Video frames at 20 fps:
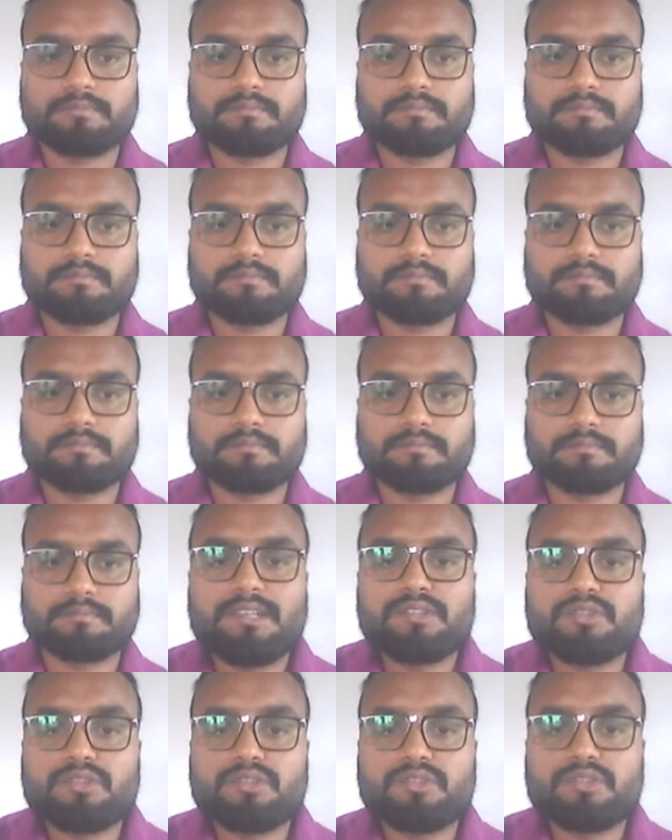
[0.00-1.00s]
Now
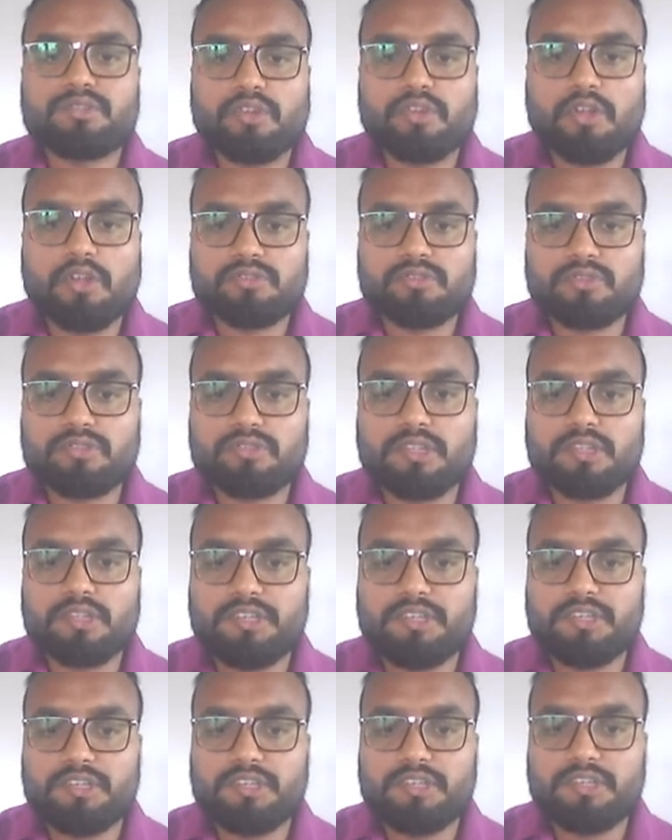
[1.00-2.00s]
tense shows also the
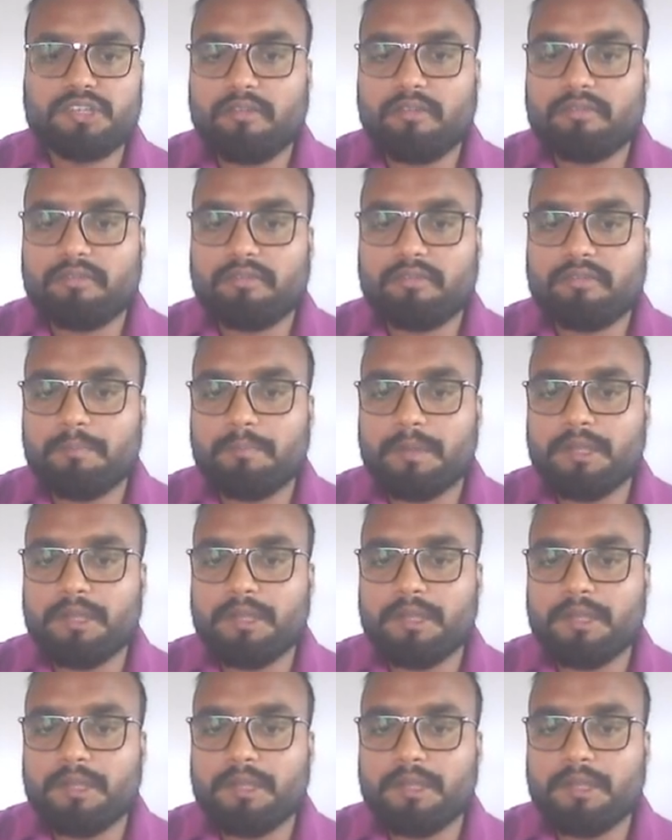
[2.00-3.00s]
degree of
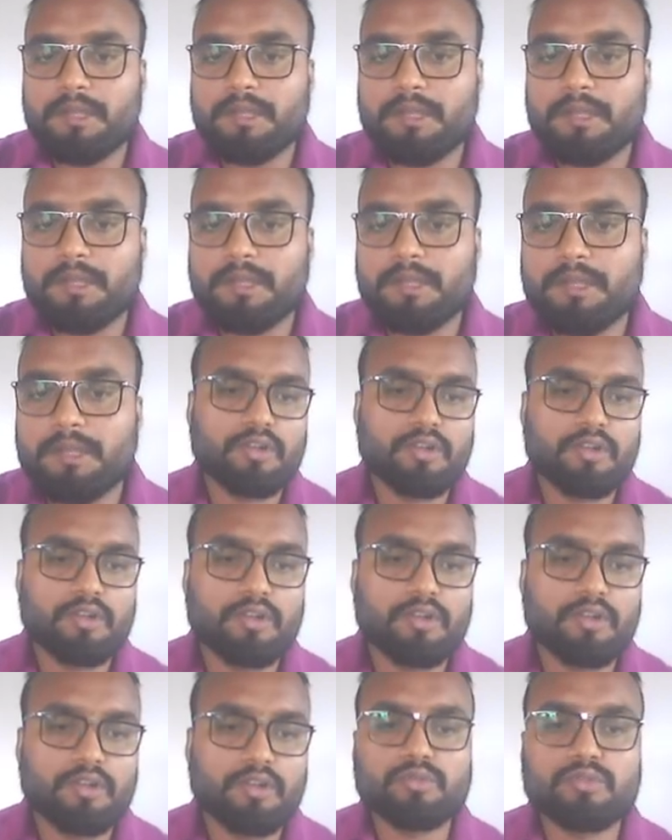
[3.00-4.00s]
completeness. It
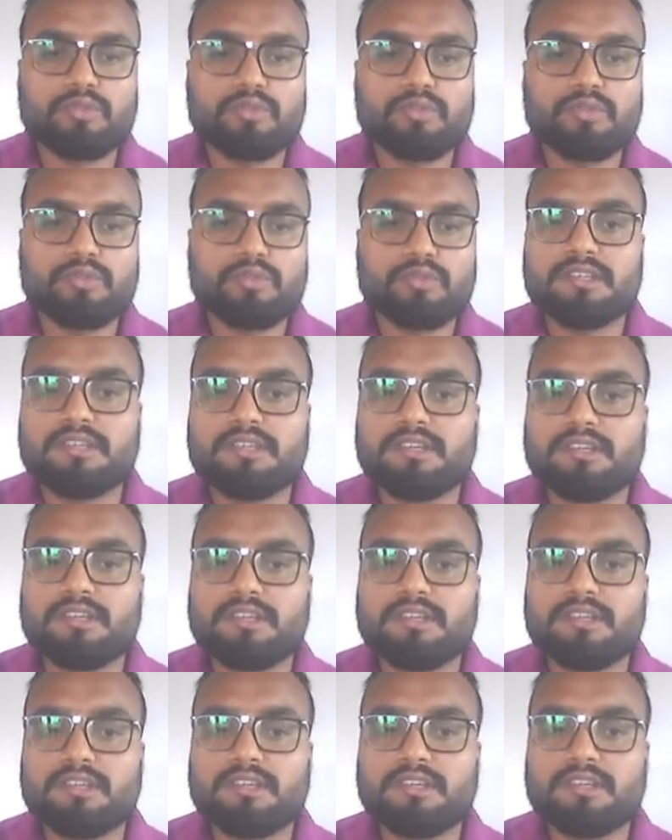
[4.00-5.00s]
also shows us the degree
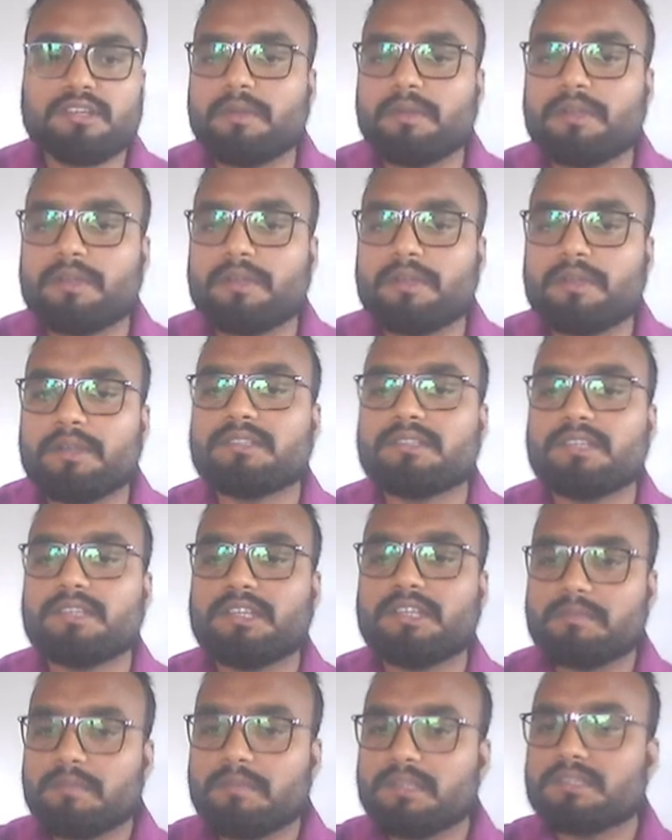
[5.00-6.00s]
of completeness.
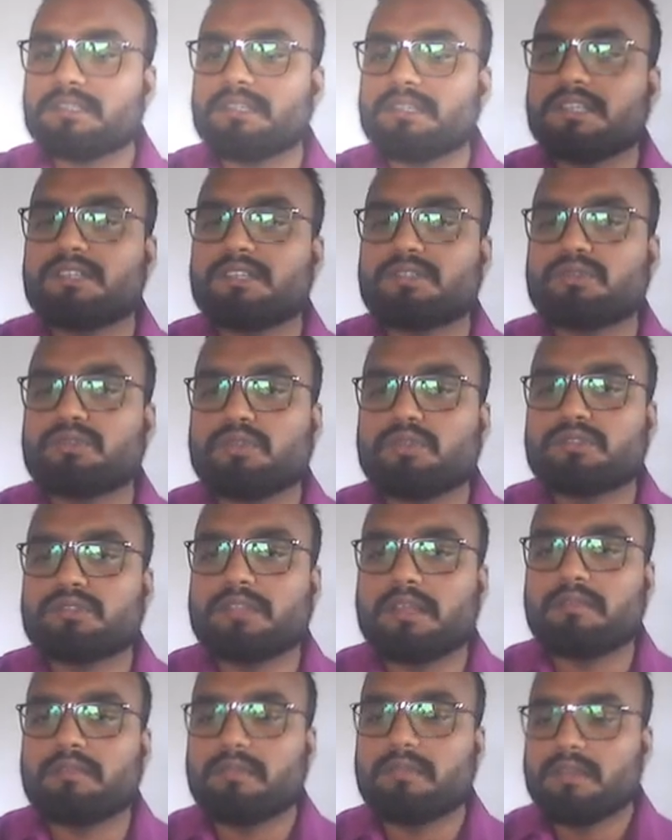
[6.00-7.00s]
It means it shows
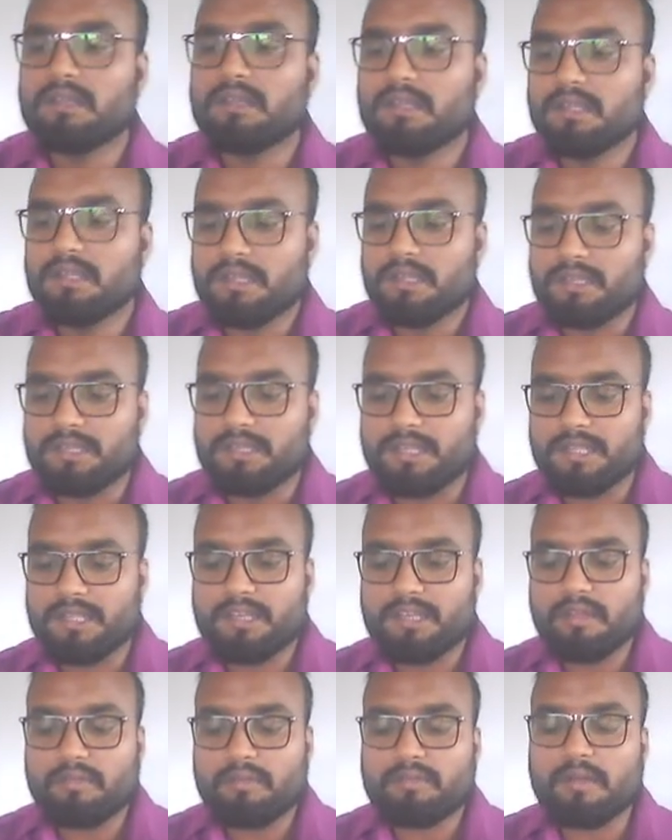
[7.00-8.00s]
the
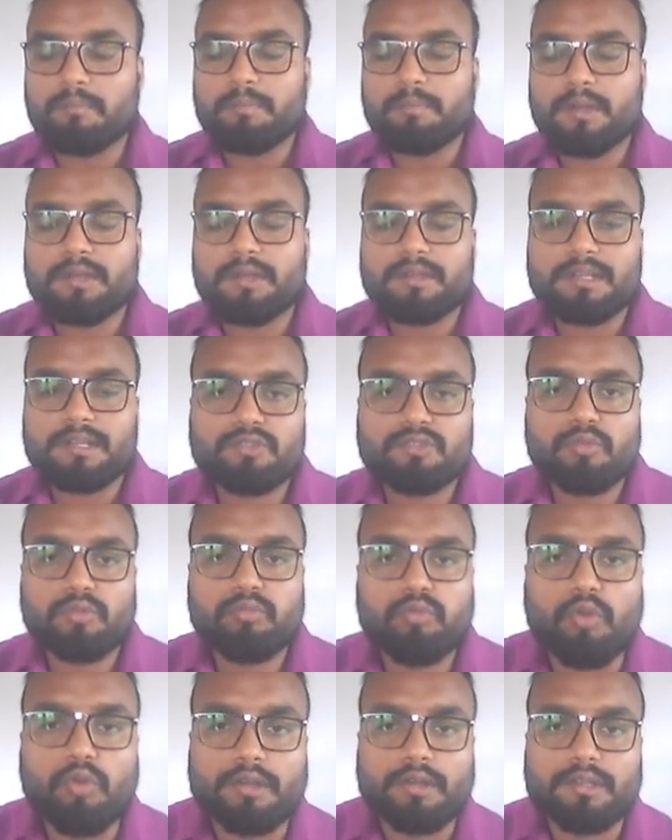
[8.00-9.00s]
degree of completeness
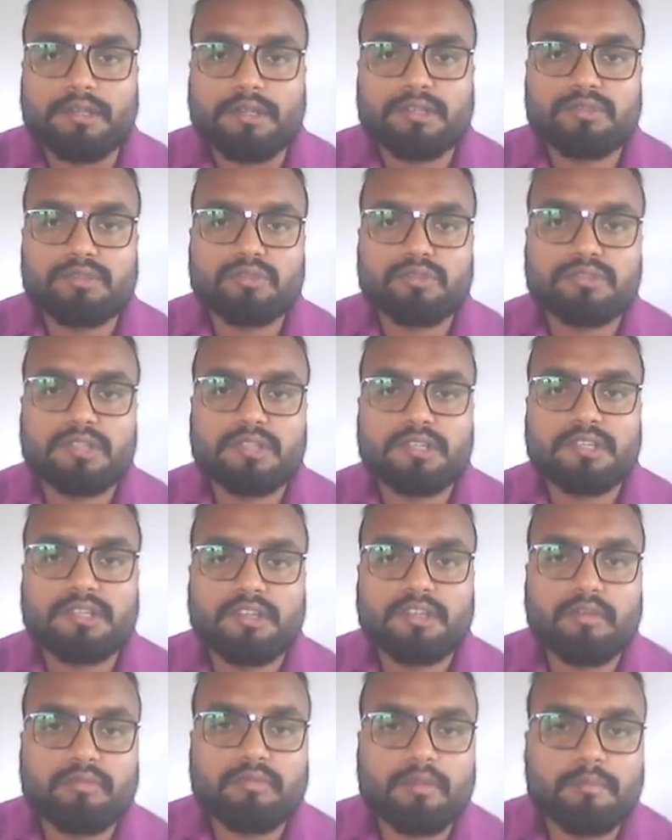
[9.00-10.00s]
of what? It shows the
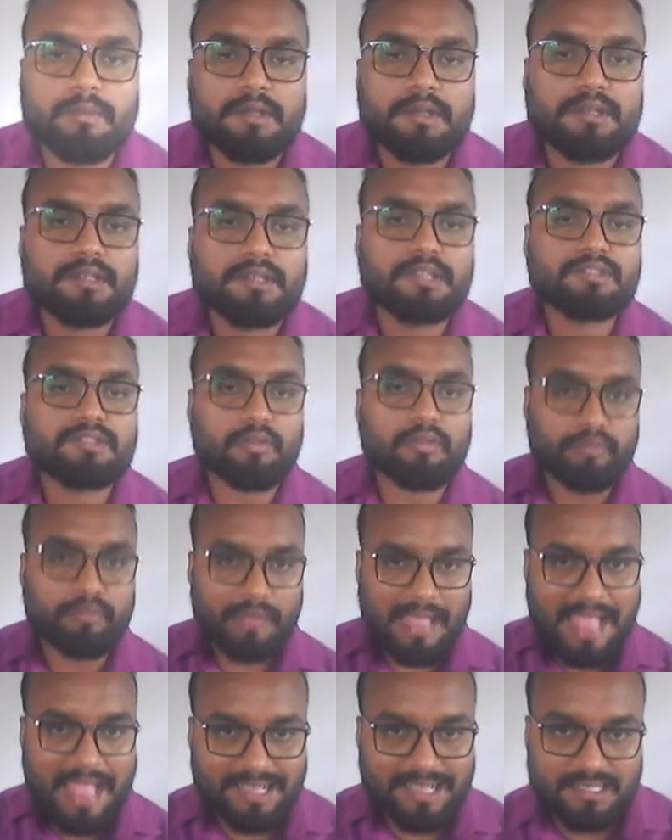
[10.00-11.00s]
degree of completeness
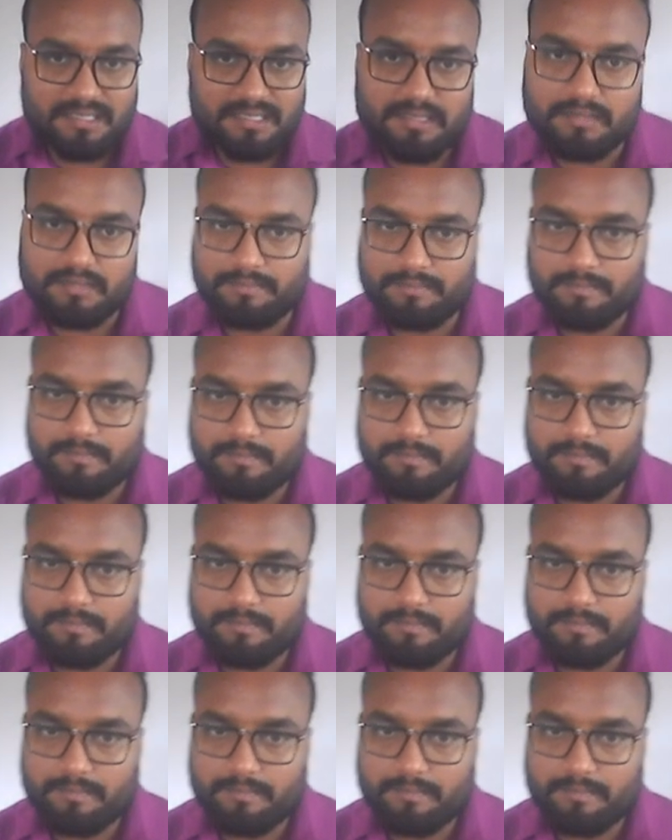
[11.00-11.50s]
of action.